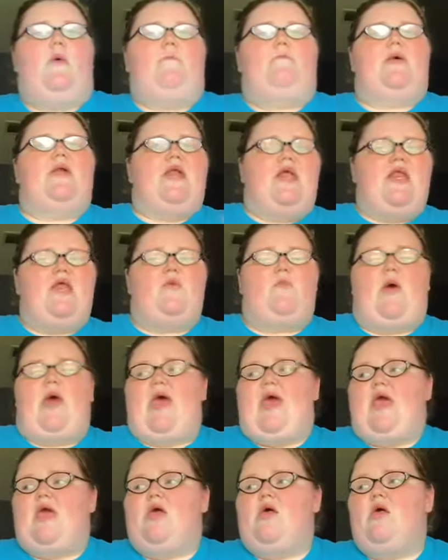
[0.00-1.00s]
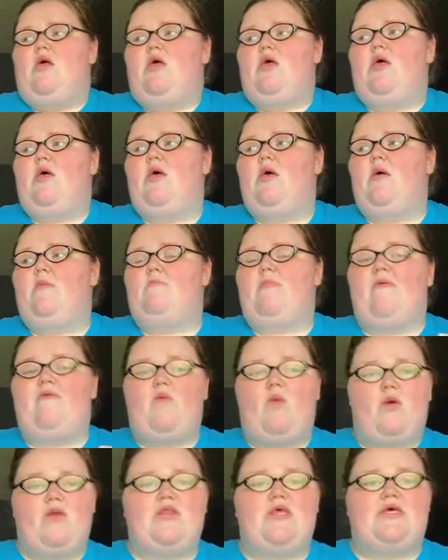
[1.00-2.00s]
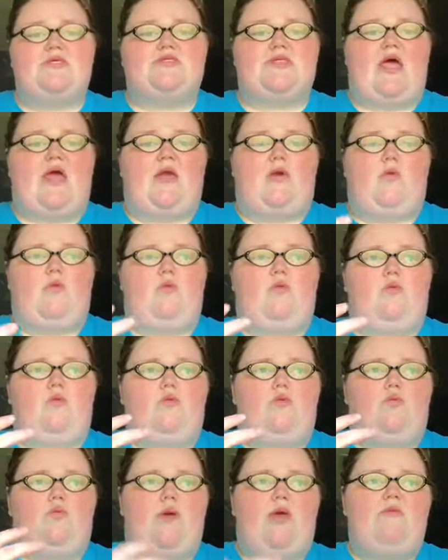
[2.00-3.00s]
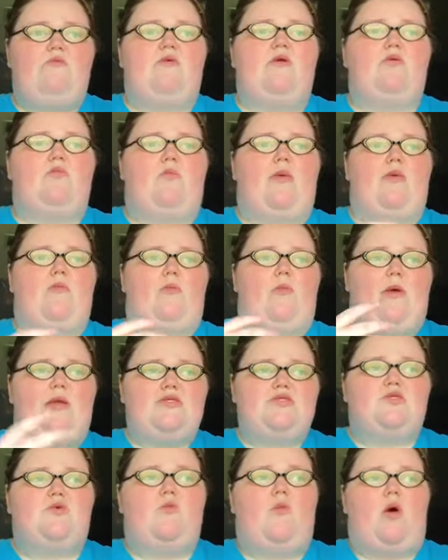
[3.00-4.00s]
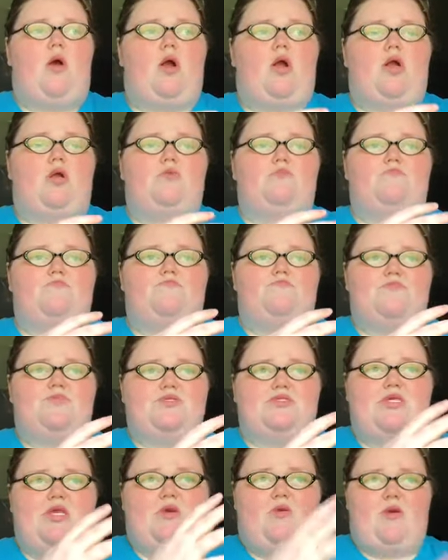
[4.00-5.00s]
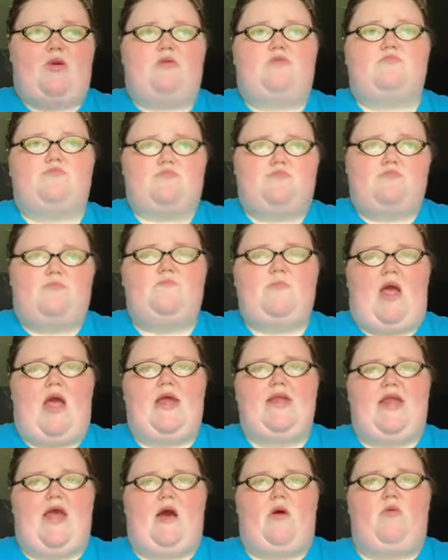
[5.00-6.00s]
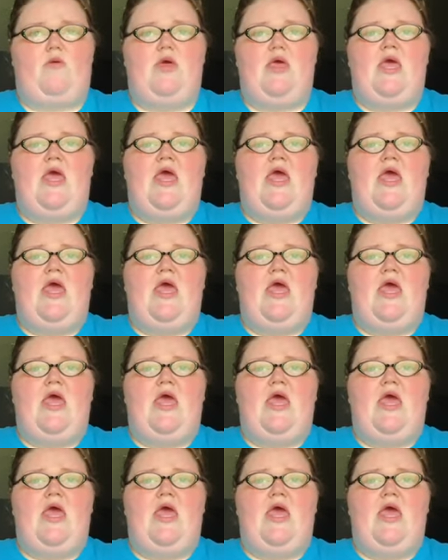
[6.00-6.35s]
But anyway, before this, like, we went to our secret hideout.